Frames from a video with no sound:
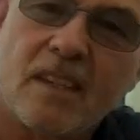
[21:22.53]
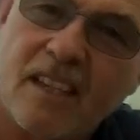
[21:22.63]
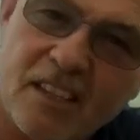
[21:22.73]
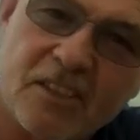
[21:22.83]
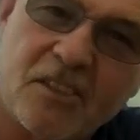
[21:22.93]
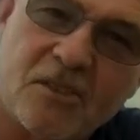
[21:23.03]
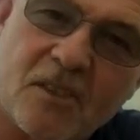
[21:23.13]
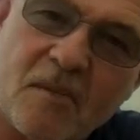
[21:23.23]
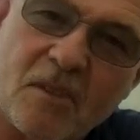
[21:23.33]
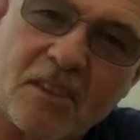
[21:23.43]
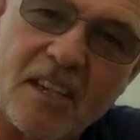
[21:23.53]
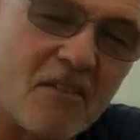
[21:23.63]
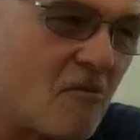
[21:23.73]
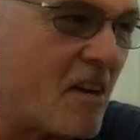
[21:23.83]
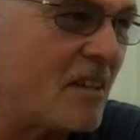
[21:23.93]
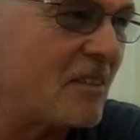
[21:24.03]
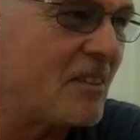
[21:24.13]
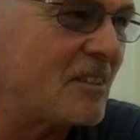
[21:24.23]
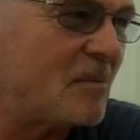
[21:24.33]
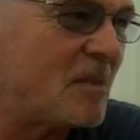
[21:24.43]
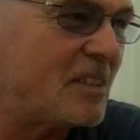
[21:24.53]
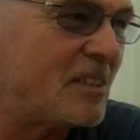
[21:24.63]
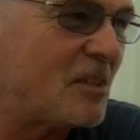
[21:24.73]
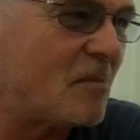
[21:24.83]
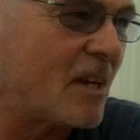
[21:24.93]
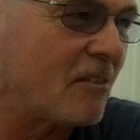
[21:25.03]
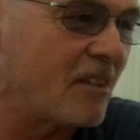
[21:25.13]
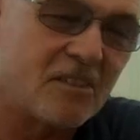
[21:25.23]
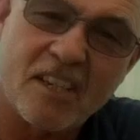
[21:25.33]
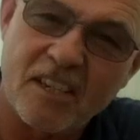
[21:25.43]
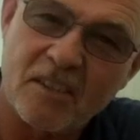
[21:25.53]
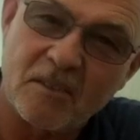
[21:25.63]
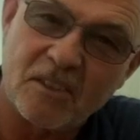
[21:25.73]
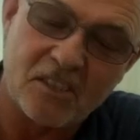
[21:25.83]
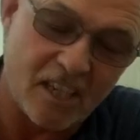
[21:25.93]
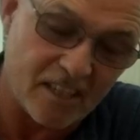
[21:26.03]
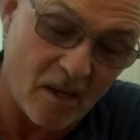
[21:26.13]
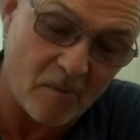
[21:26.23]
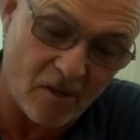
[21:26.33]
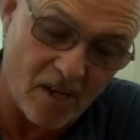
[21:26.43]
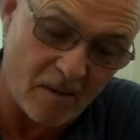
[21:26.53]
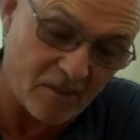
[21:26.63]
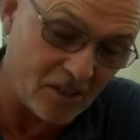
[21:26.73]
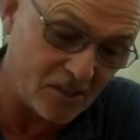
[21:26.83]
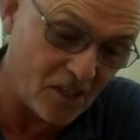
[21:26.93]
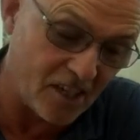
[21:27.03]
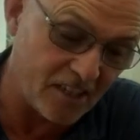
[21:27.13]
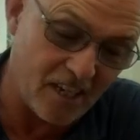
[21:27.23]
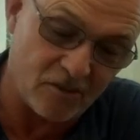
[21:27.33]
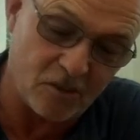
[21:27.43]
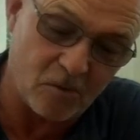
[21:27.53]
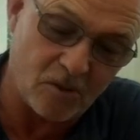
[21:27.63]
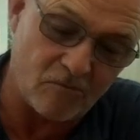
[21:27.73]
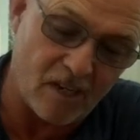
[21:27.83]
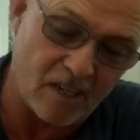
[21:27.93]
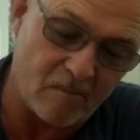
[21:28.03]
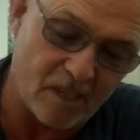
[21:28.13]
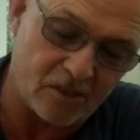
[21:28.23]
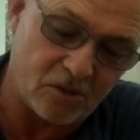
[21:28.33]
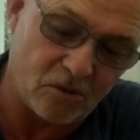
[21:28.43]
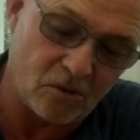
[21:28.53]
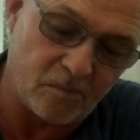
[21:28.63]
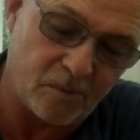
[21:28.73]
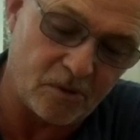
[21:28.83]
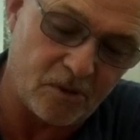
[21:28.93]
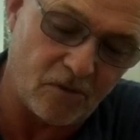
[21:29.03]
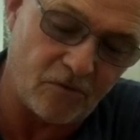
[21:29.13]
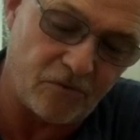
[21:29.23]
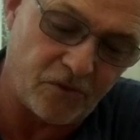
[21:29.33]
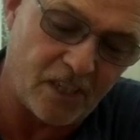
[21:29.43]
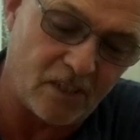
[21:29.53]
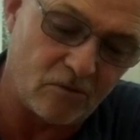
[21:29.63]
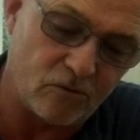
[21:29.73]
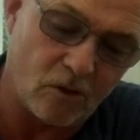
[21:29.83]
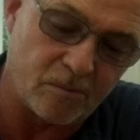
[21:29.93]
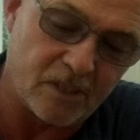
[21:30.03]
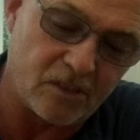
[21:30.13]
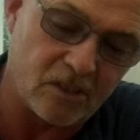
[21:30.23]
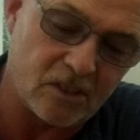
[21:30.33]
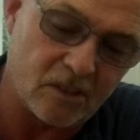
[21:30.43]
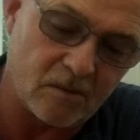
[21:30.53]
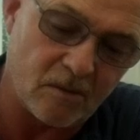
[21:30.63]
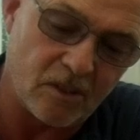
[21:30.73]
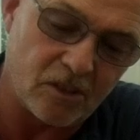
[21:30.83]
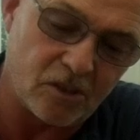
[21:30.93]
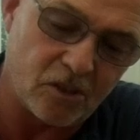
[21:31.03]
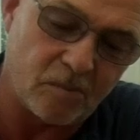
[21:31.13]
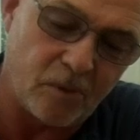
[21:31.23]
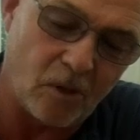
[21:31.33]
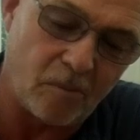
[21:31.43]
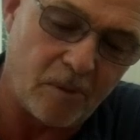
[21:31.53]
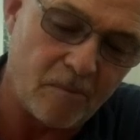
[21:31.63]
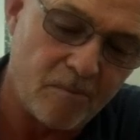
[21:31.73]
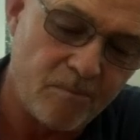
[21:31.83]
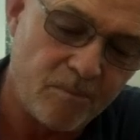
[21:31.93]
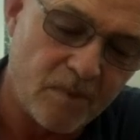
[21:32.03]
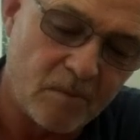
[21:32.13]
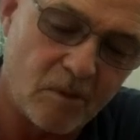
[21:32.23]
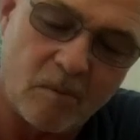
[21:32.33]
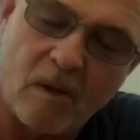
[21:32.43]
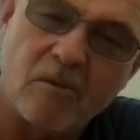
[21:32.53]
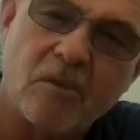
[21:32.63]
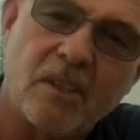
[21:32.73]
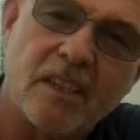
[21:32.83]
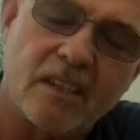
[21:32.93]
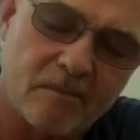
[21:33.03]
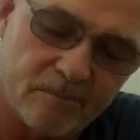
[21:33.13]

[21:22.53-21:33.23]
As usual, I'm not going to have a rant because the missus in the background saying they're going to shut it down, but I am going to shut it down. Just want to run it, make sure, put 2, 3 little drops in, just to, and it should pop, but it won't do it now.